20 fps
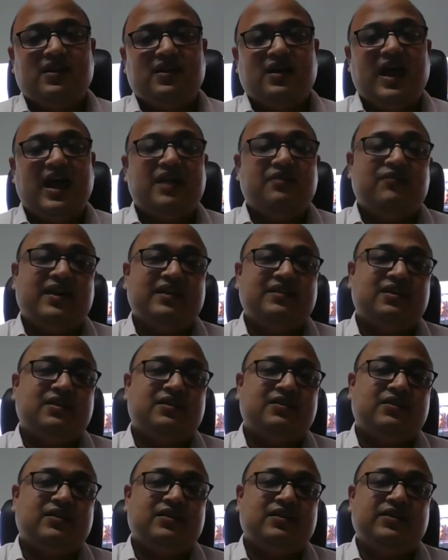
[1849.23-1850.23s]
and
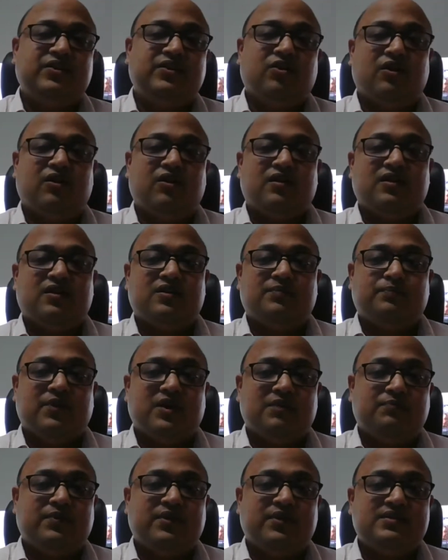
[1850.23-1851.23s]
whether your
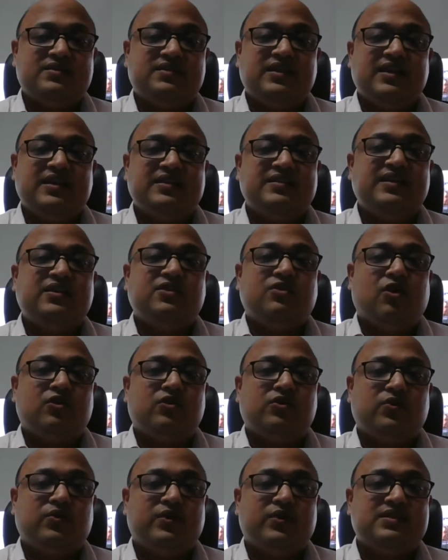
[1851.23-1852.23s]
purpose is in
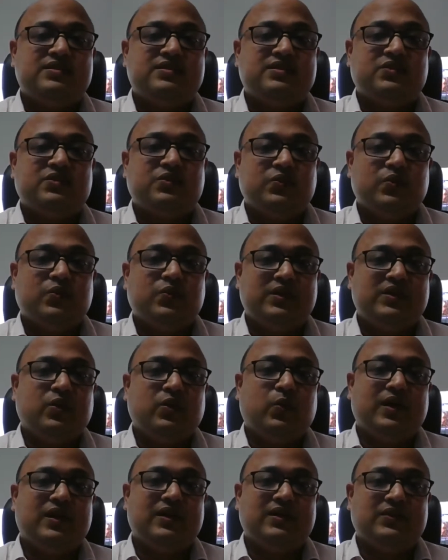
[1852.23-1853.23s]
congruence with
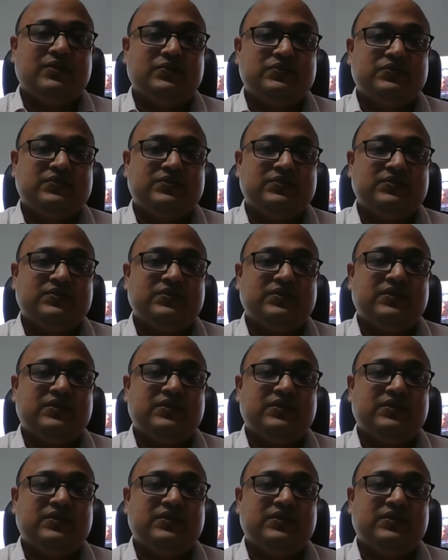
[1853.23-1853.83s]
your values.